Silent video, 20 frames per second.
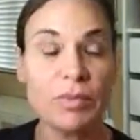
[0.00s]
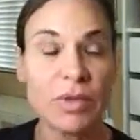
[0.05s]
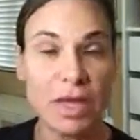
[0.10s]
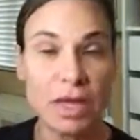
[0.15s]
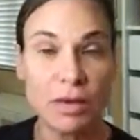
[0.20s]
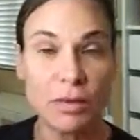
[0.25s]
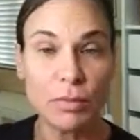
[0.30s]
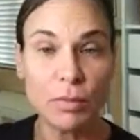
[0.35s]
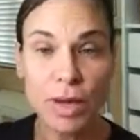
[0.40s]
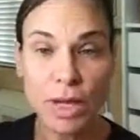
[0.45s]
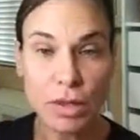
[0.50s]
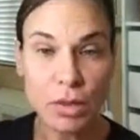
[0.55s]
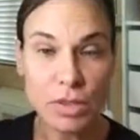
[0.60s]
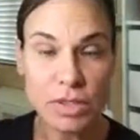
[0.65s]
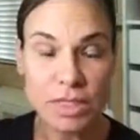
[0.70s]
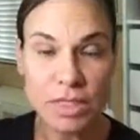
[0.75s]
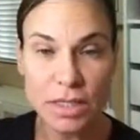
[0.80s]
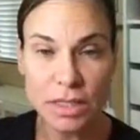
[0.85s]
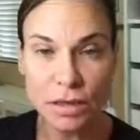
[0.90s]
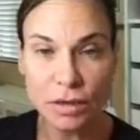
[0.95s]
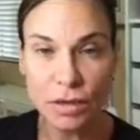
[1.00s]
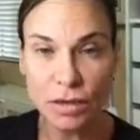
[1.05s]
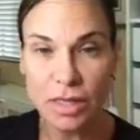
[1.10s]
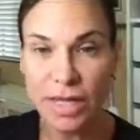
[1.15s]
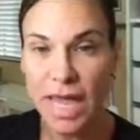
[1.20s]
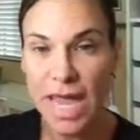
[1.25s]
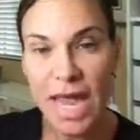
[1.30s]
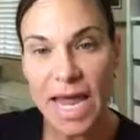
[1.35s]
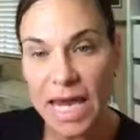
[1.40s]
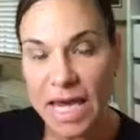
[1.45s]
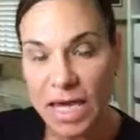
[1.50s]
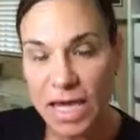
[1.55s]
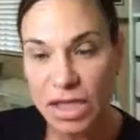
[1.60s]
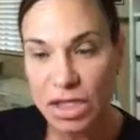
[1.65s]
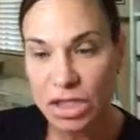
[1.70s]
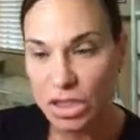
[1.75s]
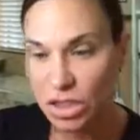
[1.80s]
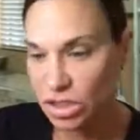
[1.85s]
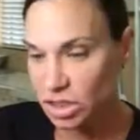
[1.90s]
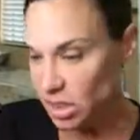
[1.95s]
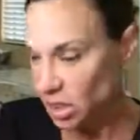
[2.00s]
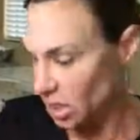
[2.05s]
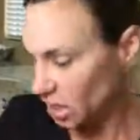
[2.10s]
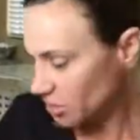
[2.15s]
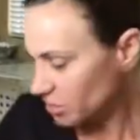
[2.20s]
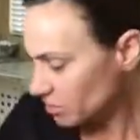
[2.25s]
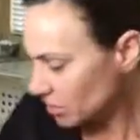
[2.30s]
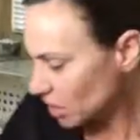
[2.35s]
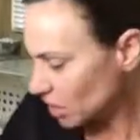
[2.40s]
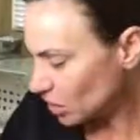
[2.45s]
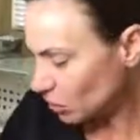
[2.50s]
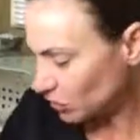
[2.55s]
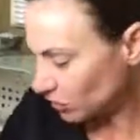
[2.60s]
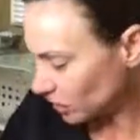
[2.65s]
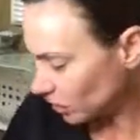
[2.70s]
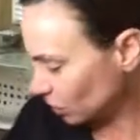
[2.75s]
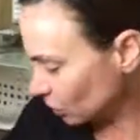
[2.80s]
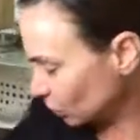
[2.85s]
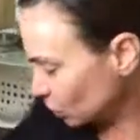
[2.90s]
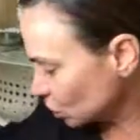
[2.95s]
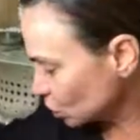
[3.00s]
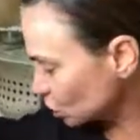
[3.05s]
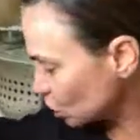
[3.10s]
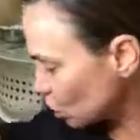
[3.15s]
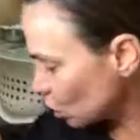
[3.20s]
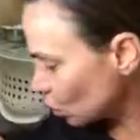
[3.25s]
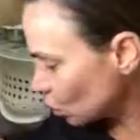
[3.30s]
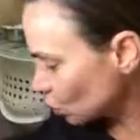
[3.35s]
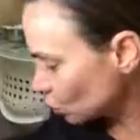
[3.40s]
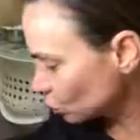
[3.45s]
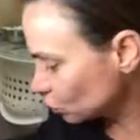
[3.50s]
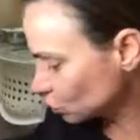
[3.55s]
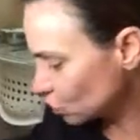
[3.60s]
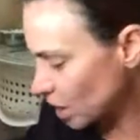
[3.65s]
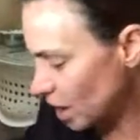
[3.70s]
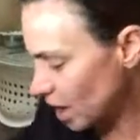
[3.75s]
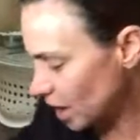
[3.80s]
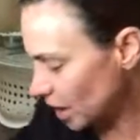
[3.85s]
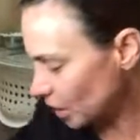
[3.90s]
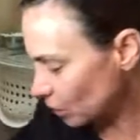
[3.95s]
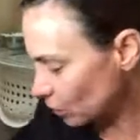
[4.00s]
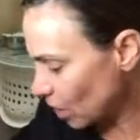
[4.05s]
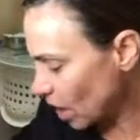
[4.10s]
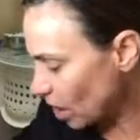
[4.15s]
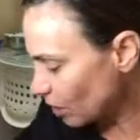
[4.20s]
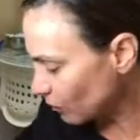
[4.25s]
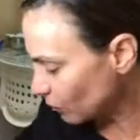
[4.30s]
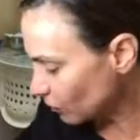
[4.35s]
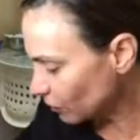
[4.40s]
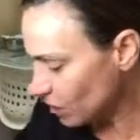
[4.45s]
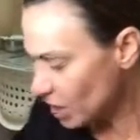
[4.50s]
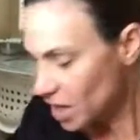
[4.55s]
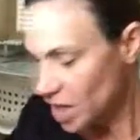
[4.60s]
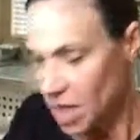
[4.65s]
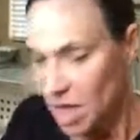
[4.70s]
can make your skin look aged, make your skin look dull, dry, rough.